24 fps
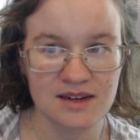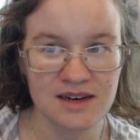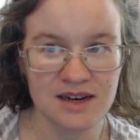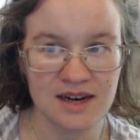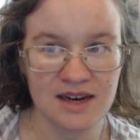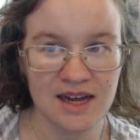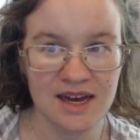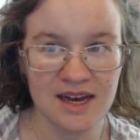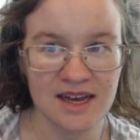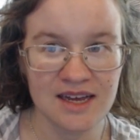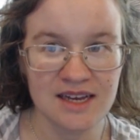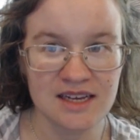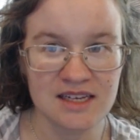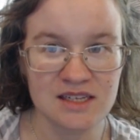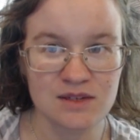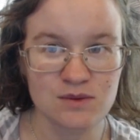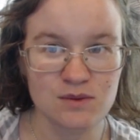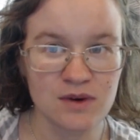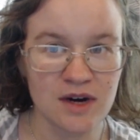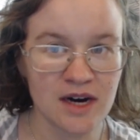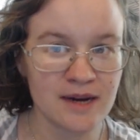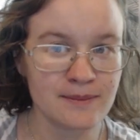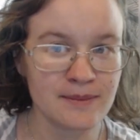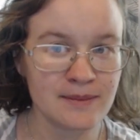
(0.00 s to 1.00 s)
like it's
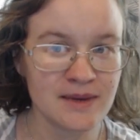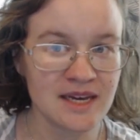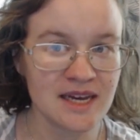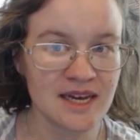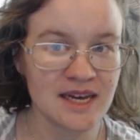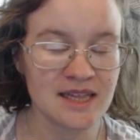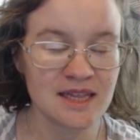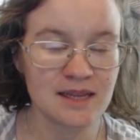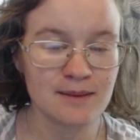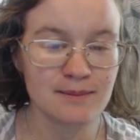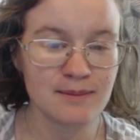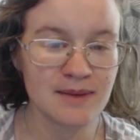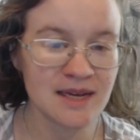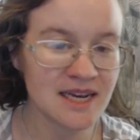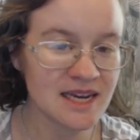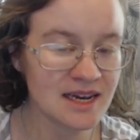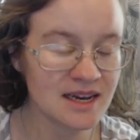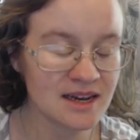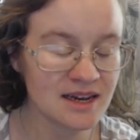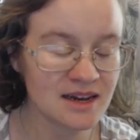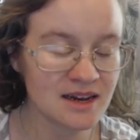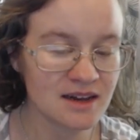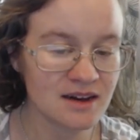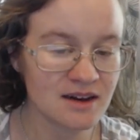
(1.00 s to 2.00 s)
rhyming in the
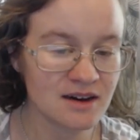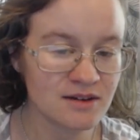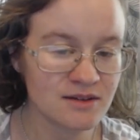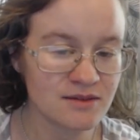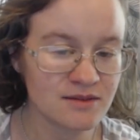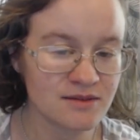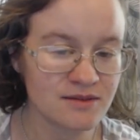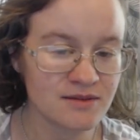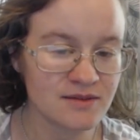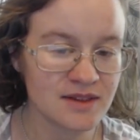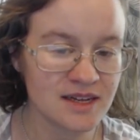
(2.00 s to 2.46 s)
middle of